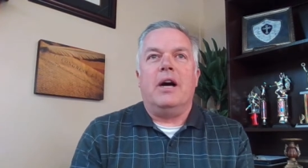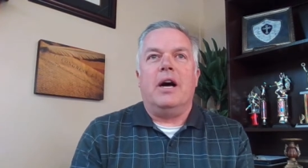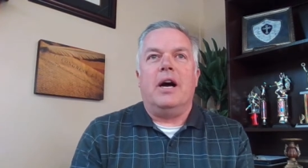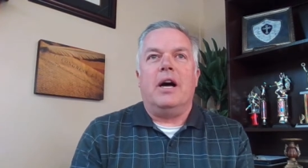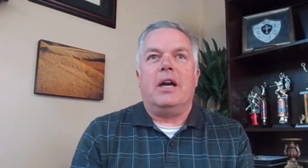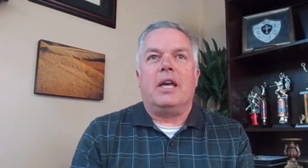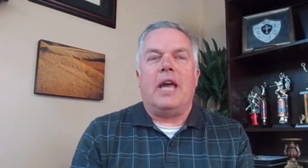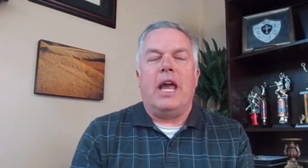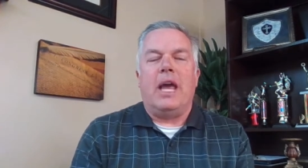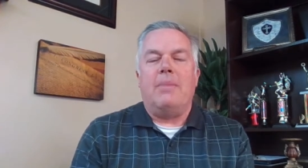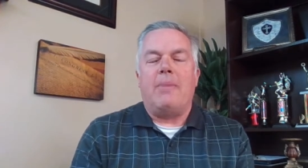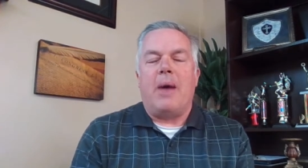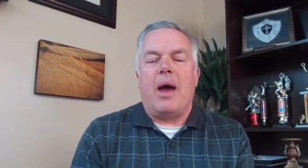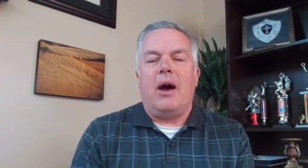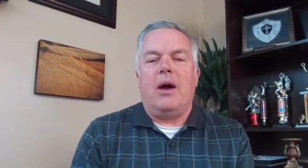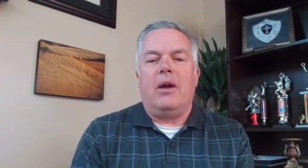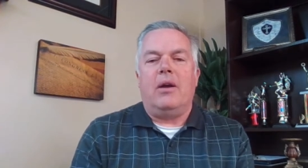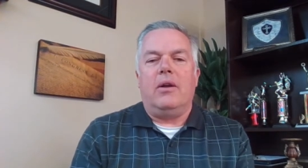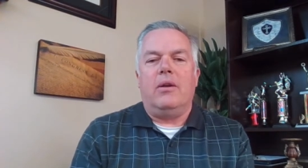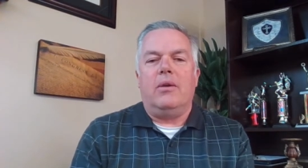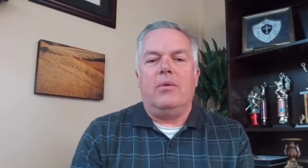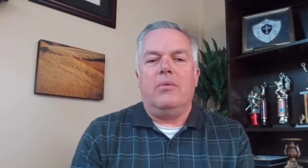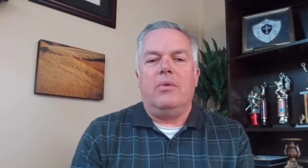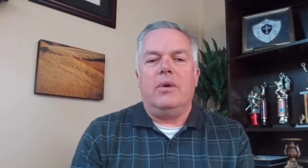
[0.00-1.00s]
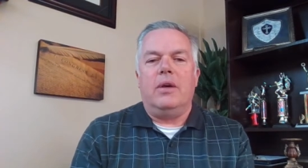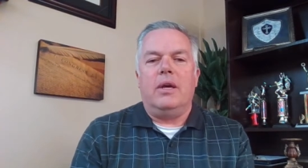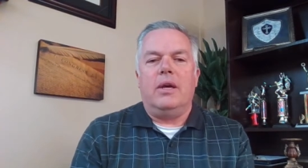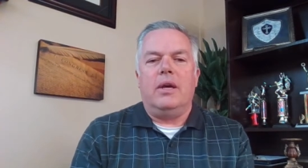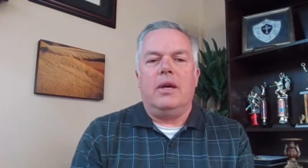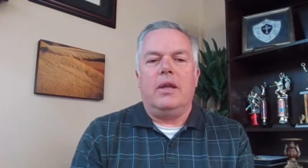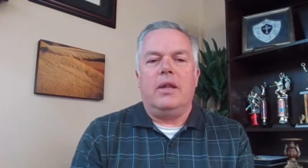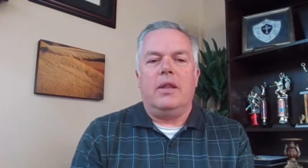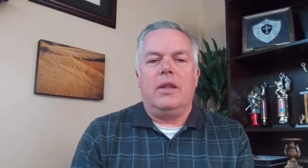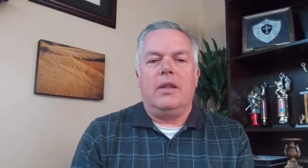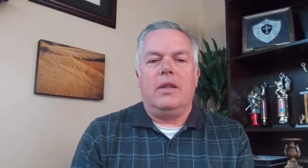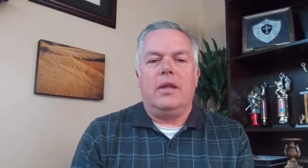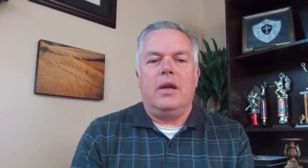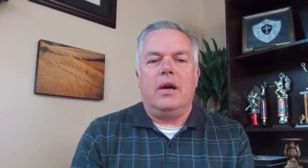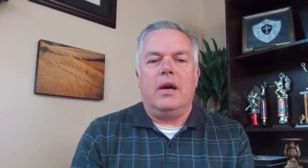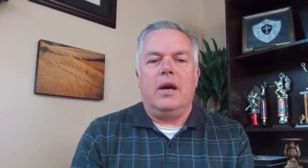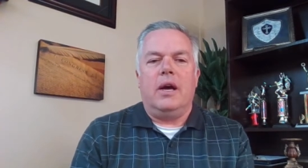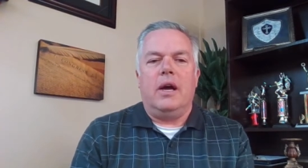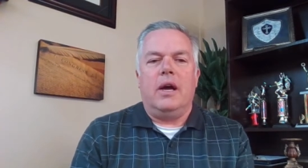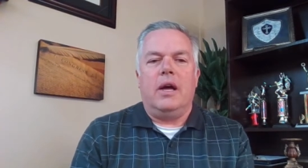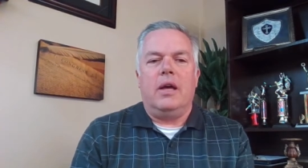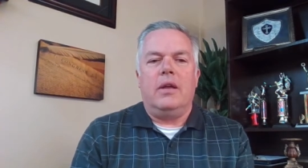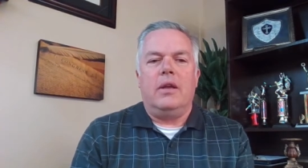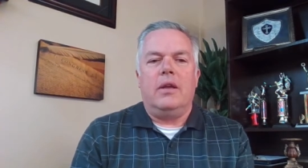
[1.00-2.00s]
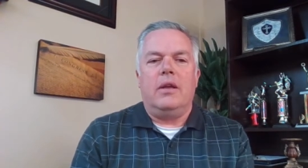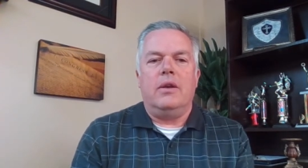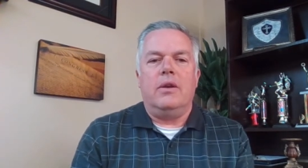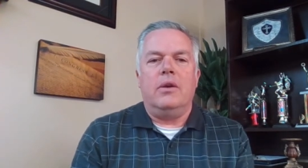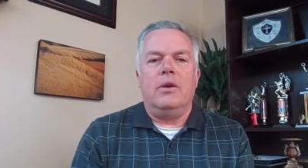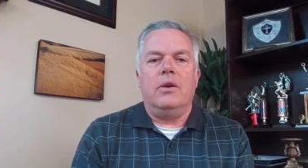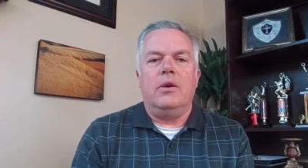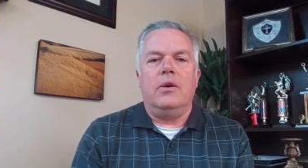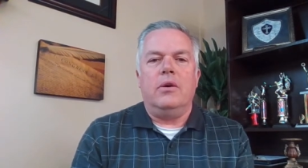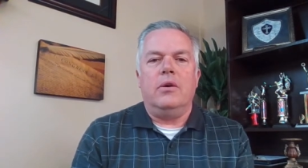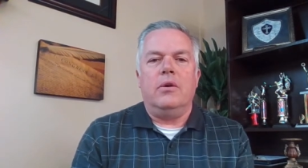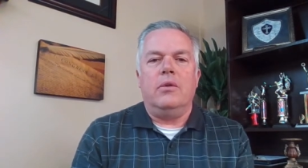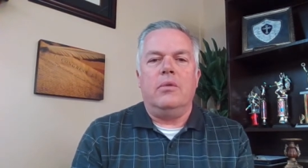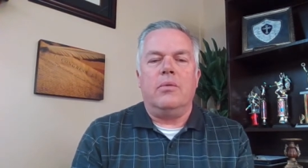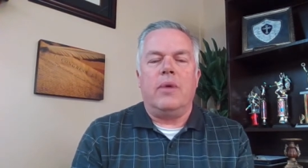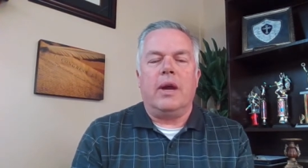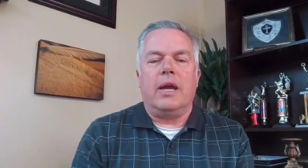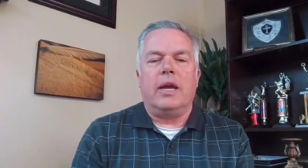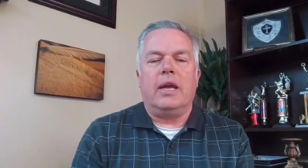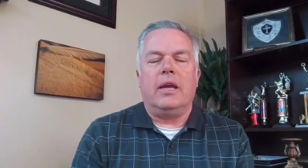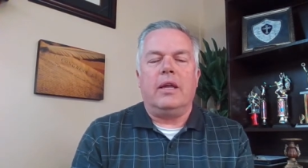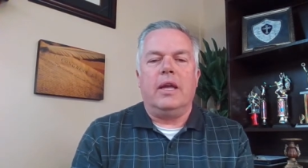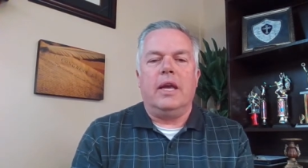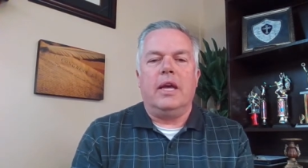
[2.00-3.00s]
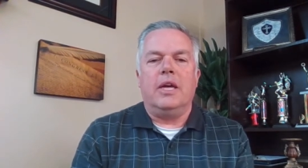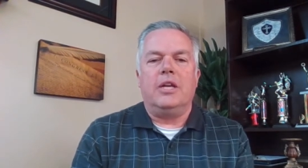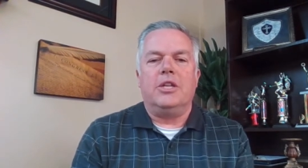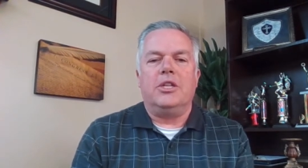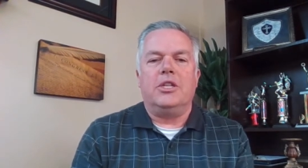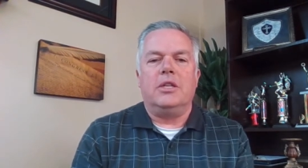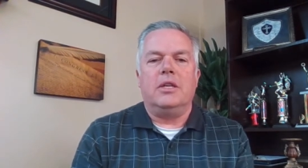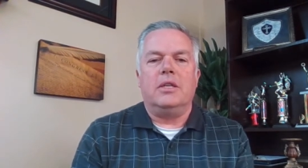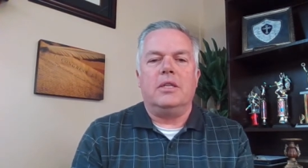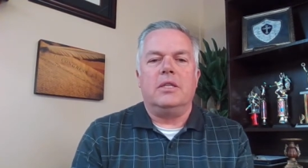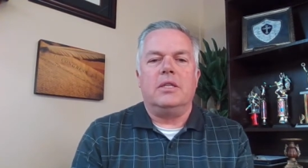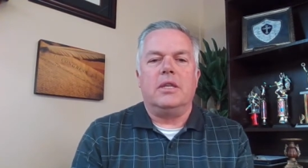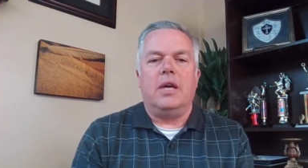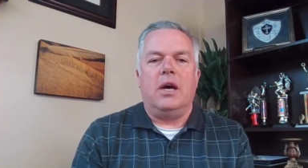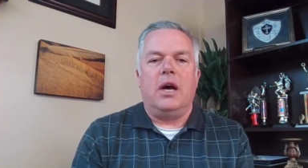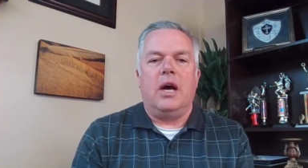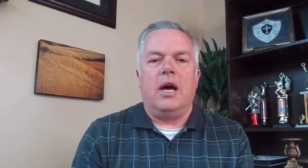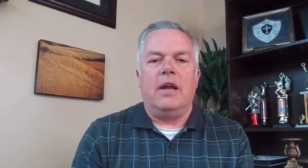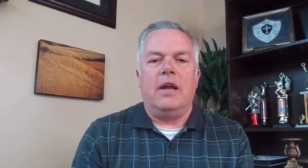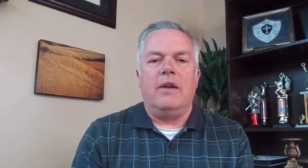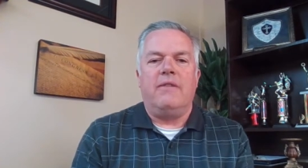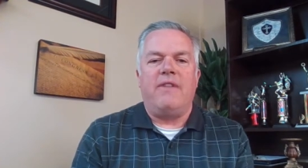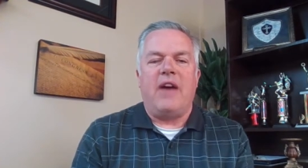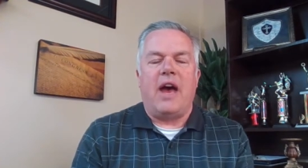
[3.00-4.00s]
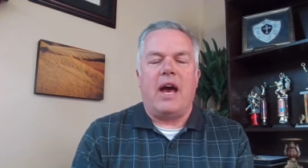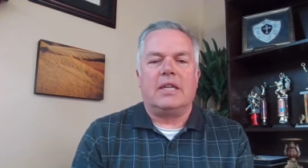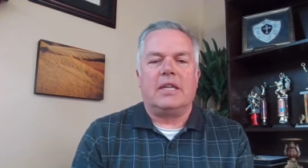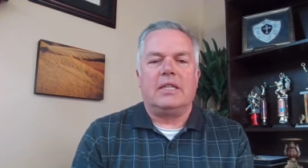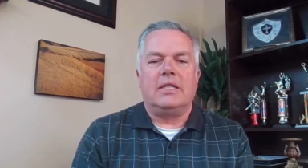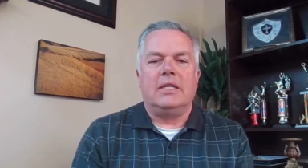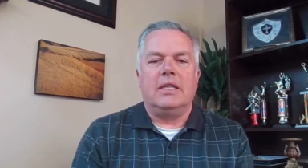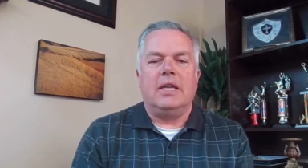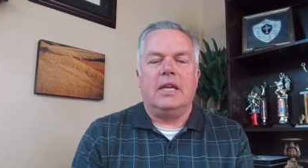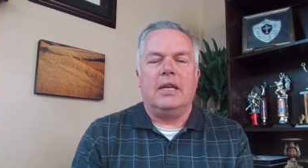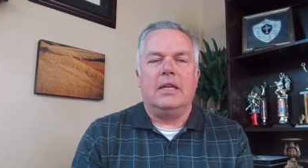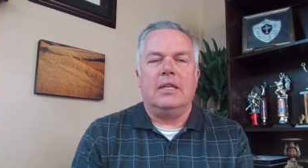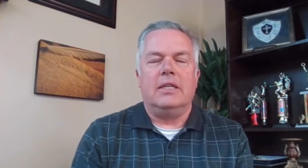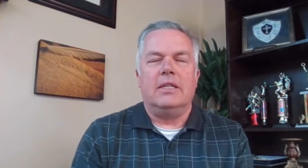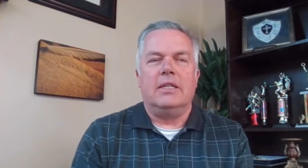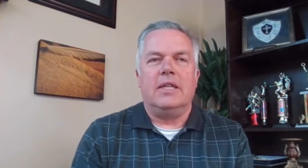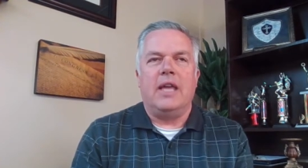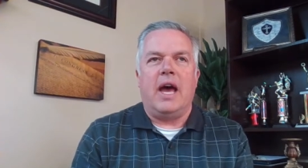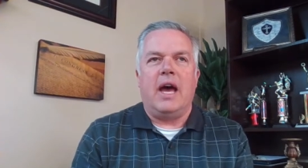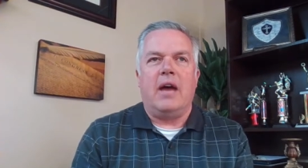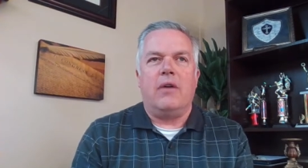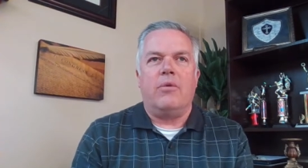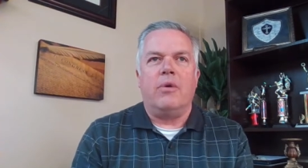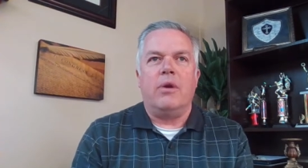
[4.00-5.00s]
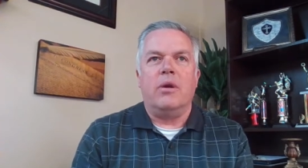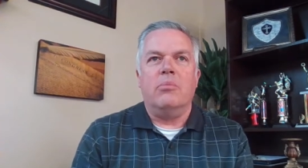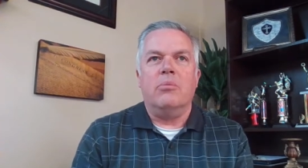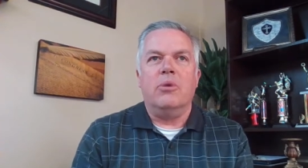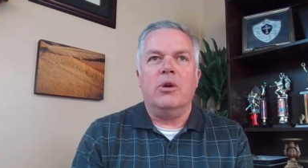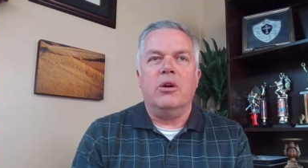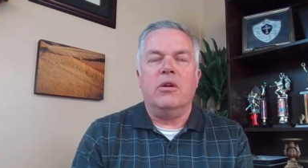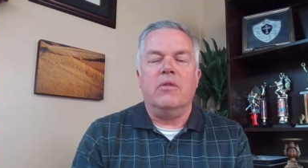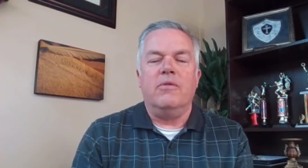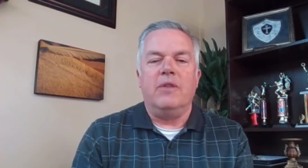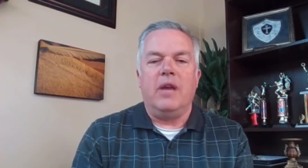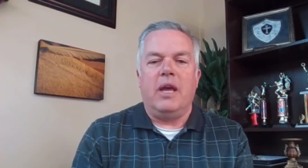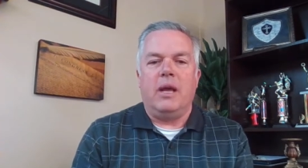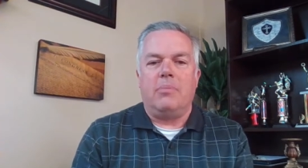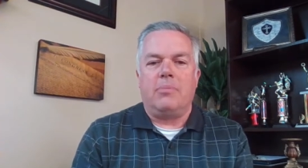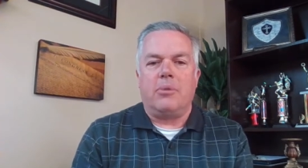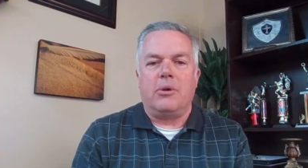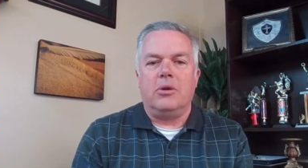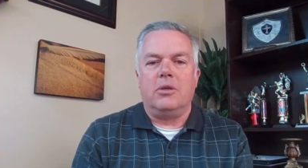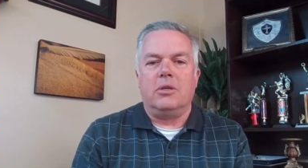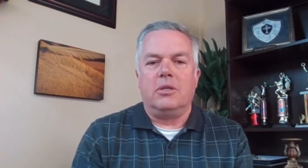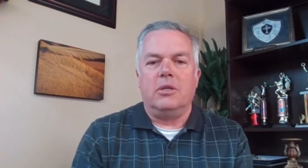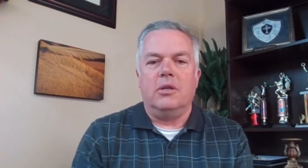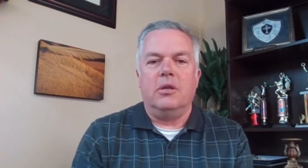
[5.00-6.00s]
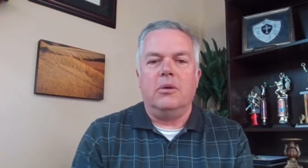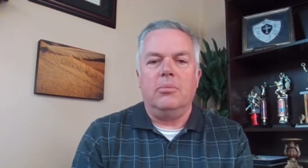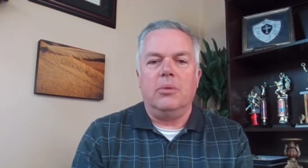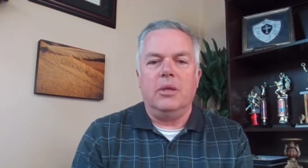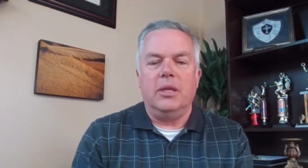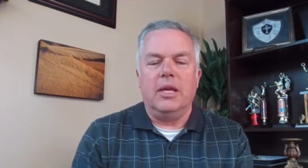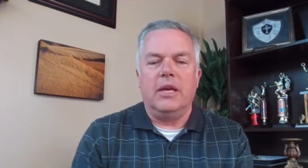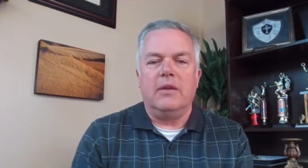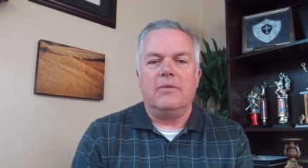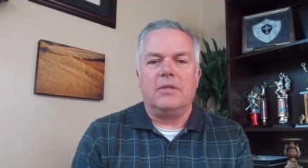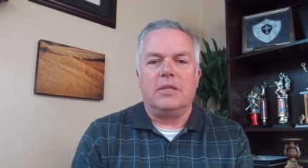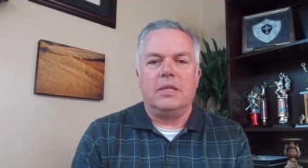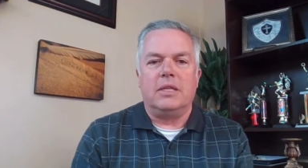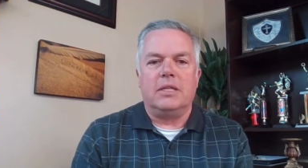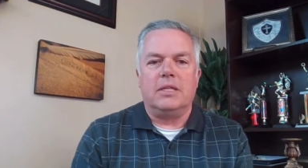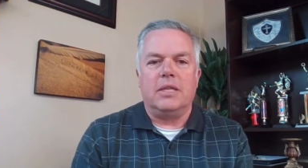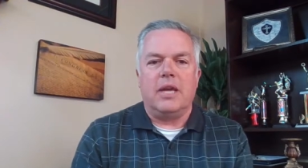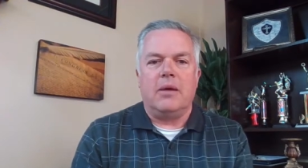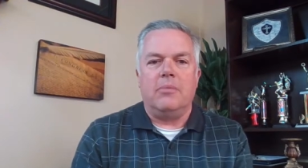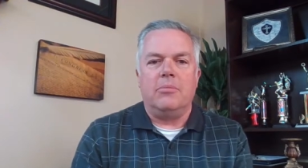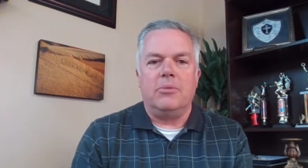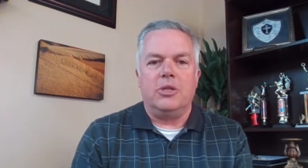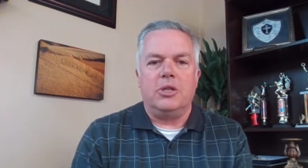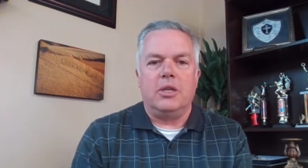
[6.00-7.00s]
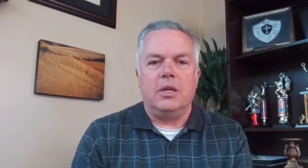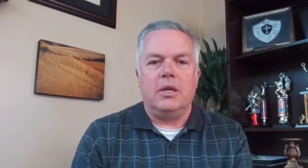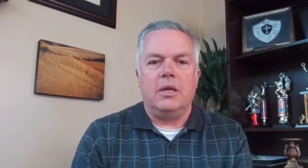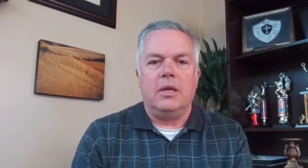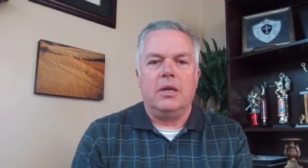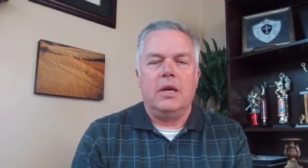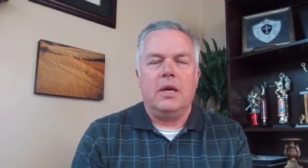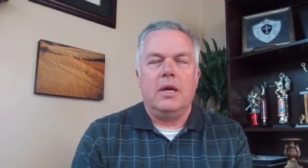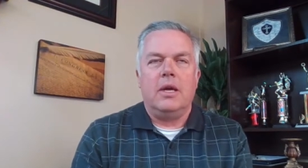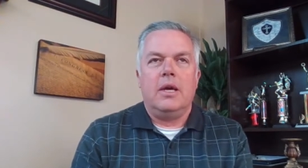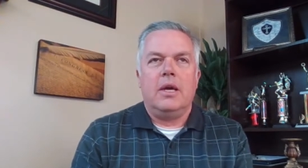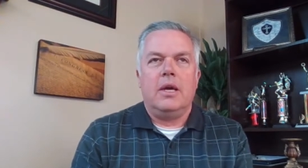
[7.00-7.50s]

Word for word: uh, came out with uh, new regulations on vaccines that removed a personal beliefs exemption.